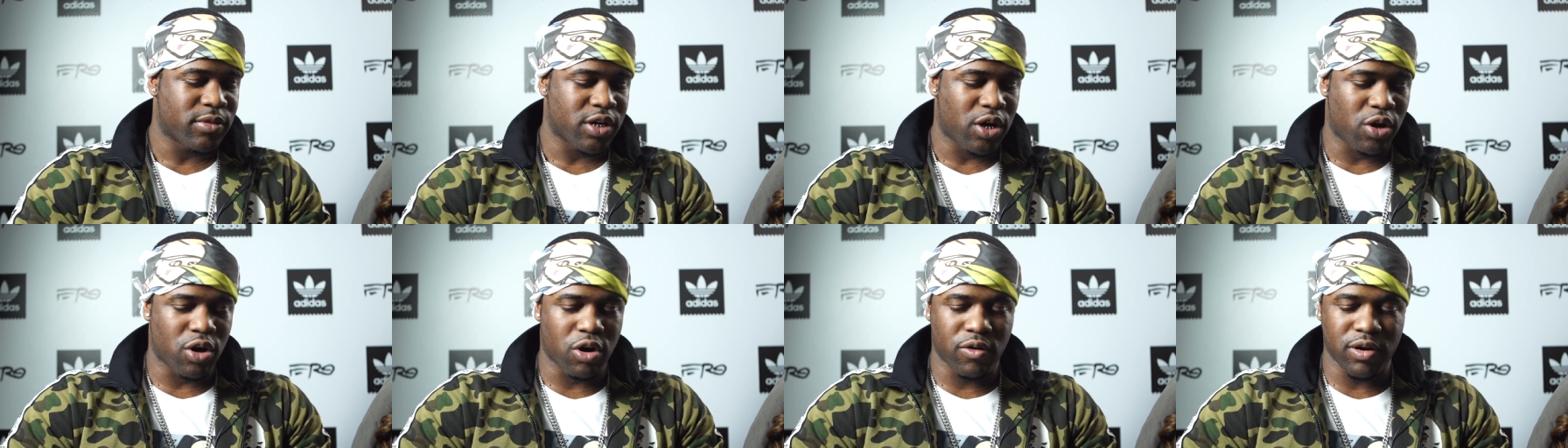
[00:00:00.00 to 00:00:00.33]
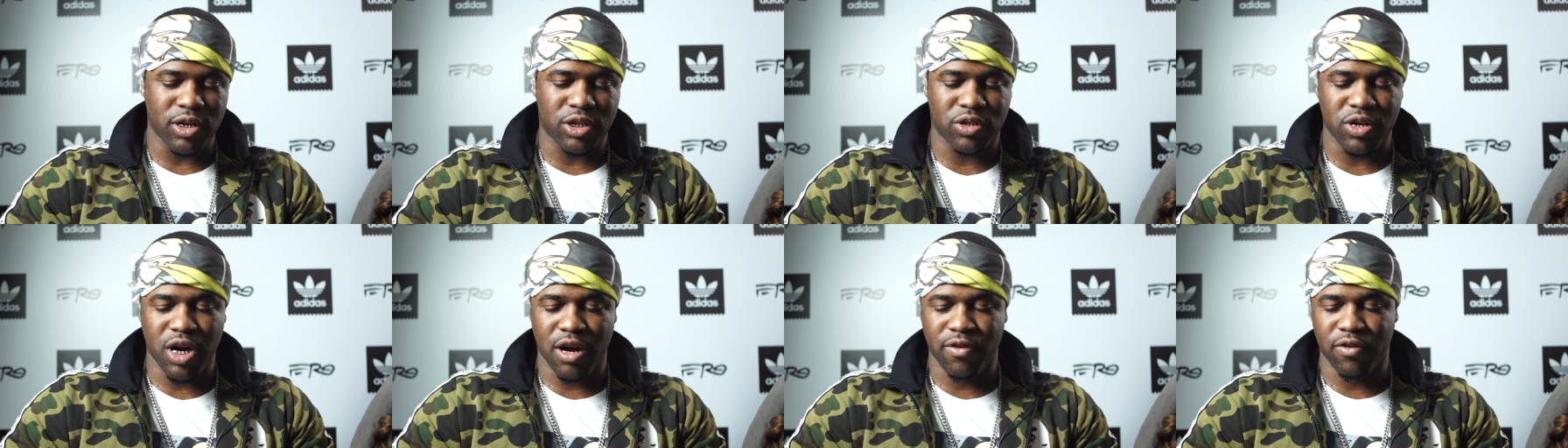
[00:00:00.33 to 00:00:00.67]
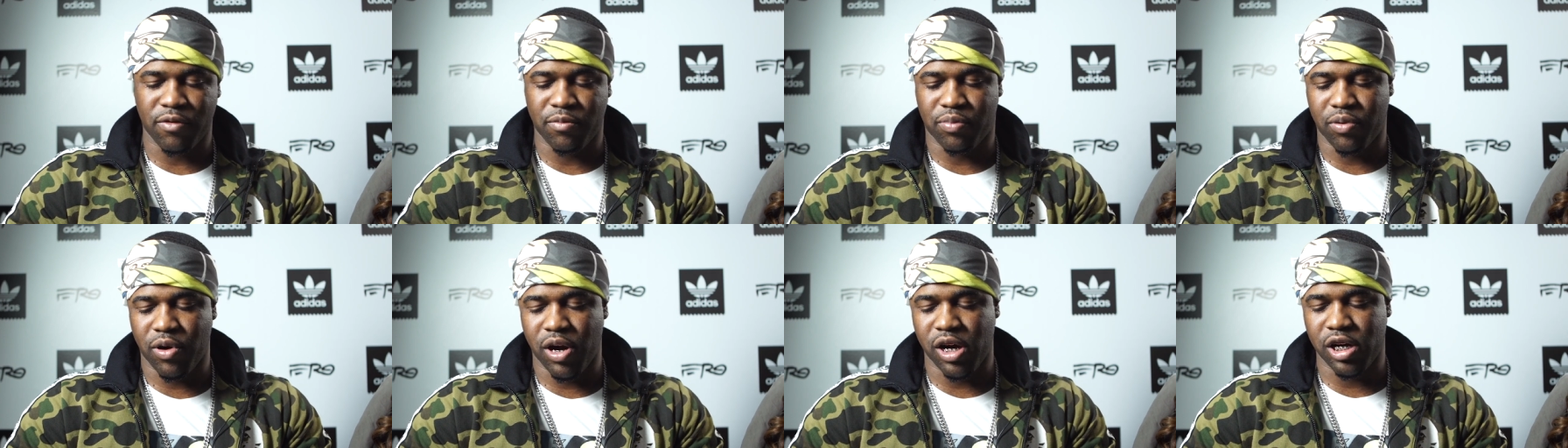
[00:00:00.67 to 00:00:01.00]
Always Strive
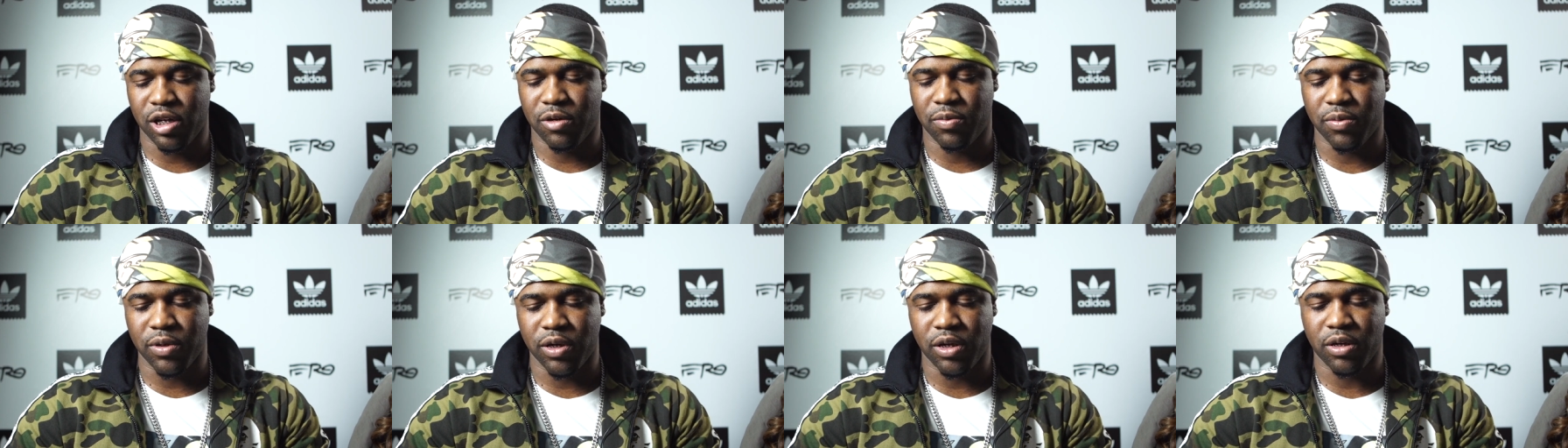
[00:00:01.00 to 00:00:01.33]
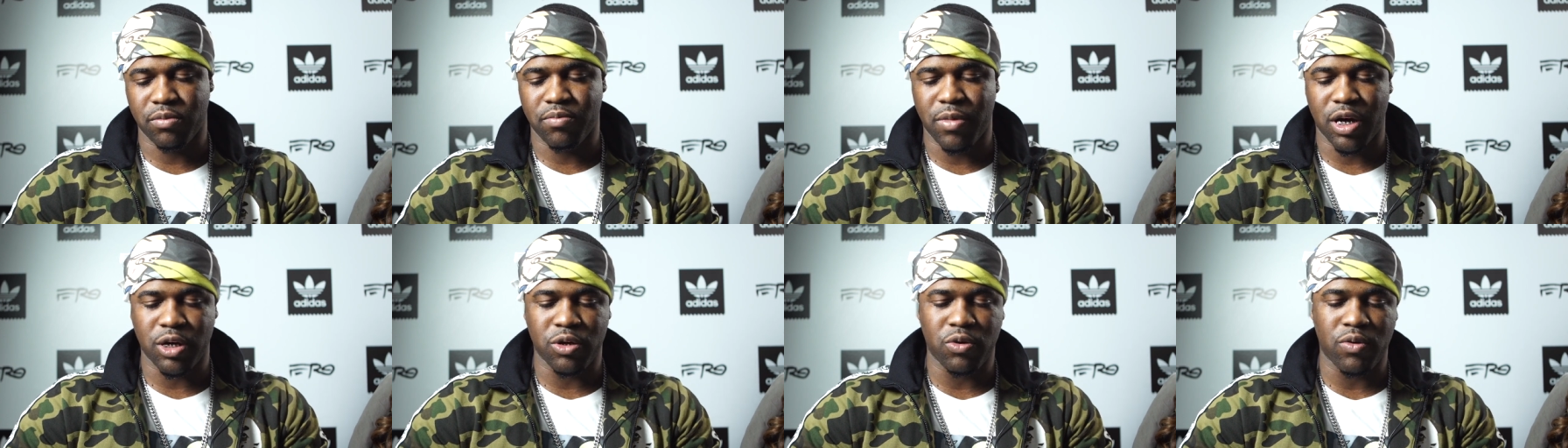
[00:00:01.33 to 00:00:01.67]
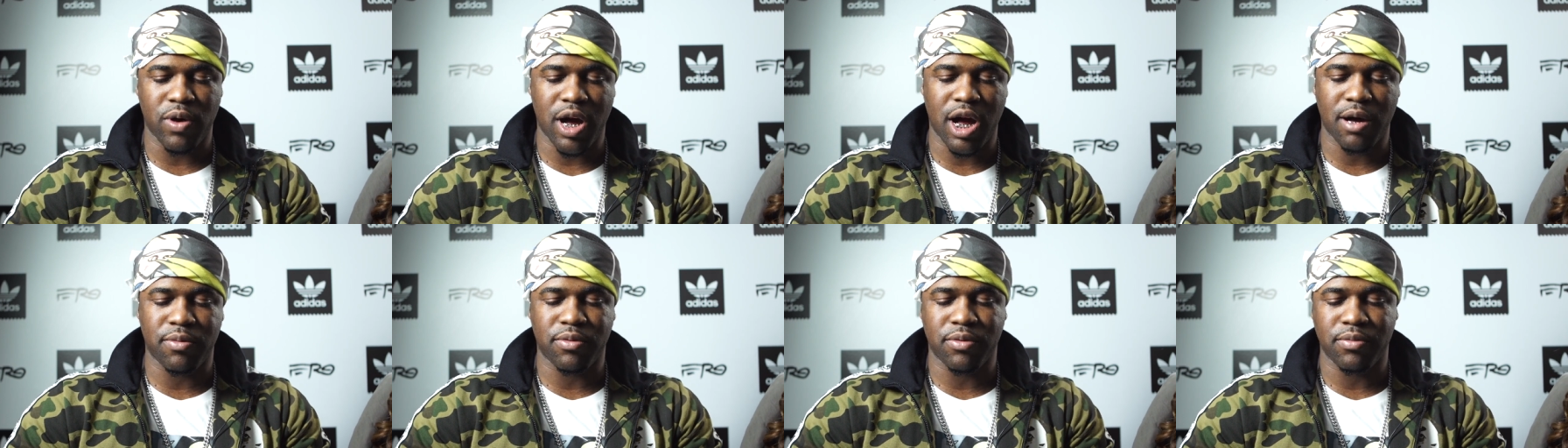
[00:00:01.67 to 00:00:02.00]
and Prosper, my new
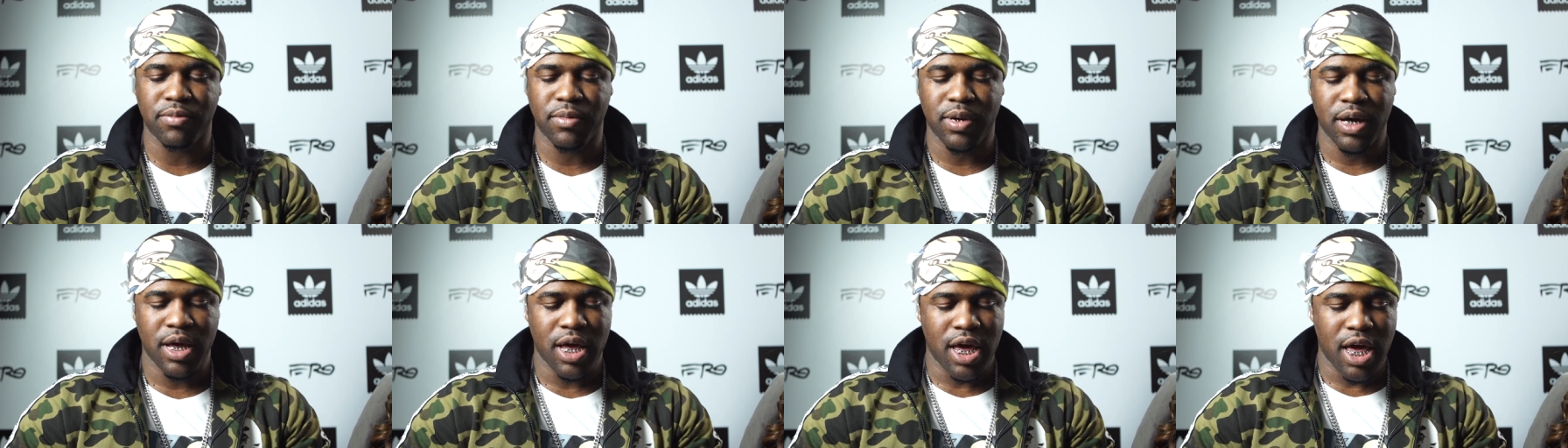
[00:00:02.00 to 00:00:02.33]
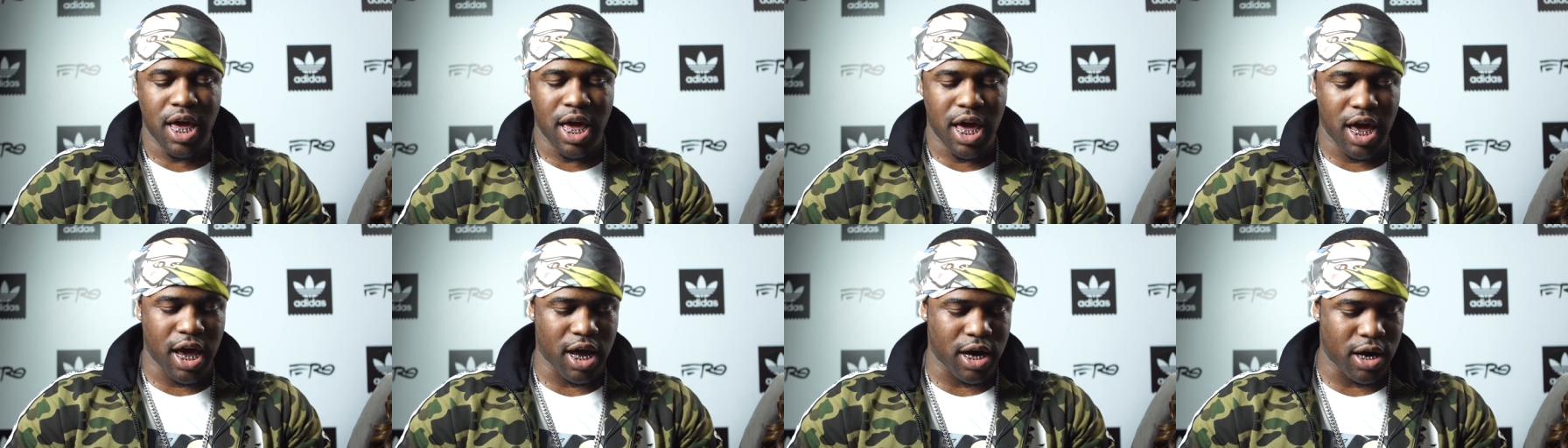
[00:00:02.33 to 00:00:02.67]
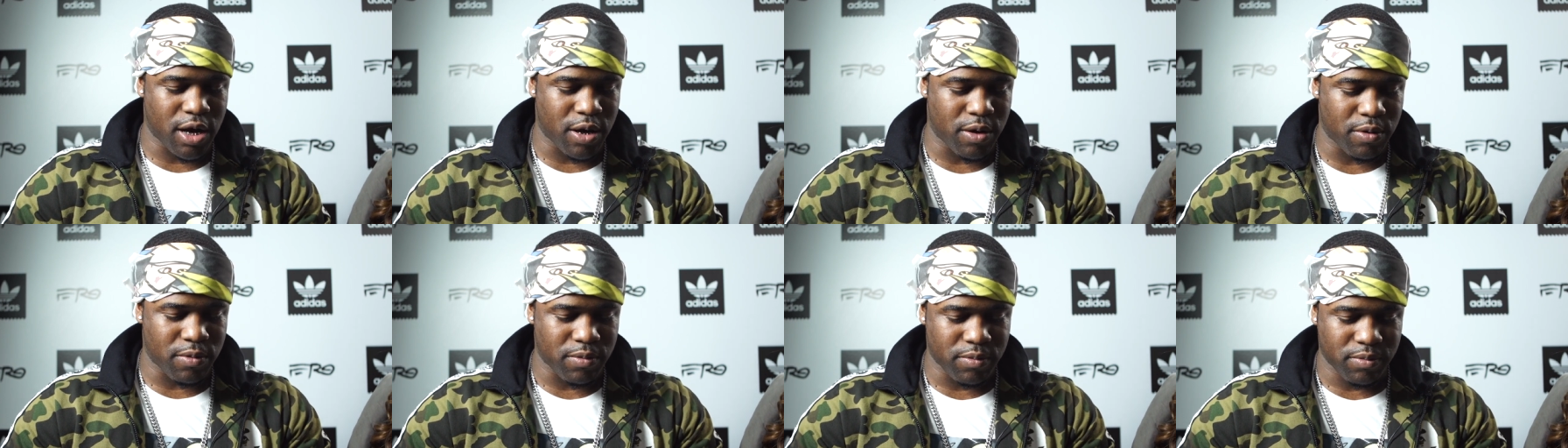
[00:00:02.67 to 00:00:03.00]
album, mm-hmm. and
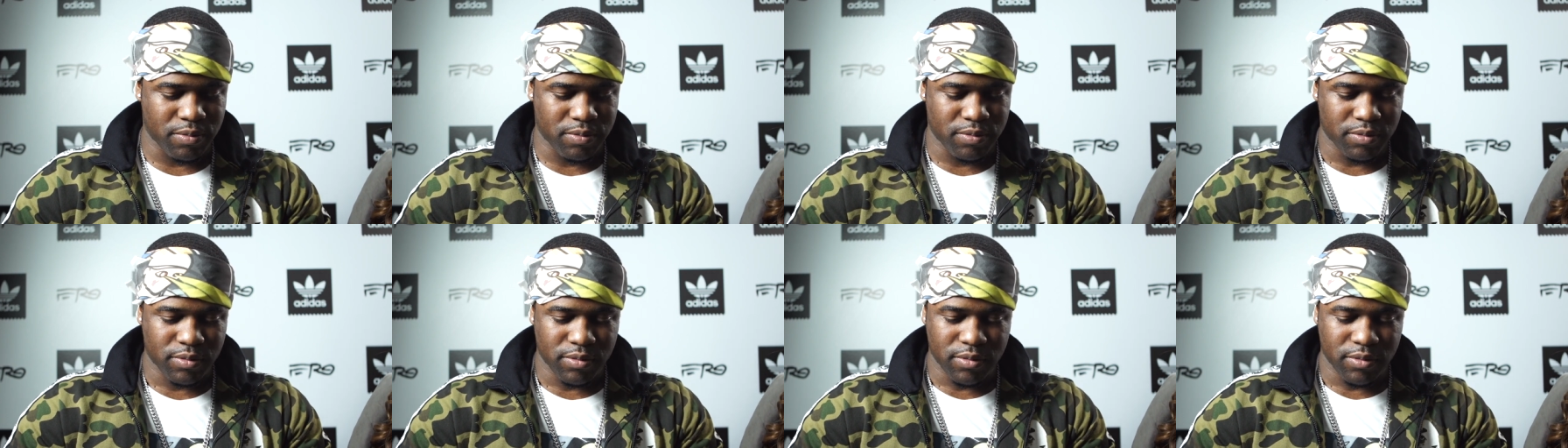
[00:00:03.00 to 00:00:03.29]
um.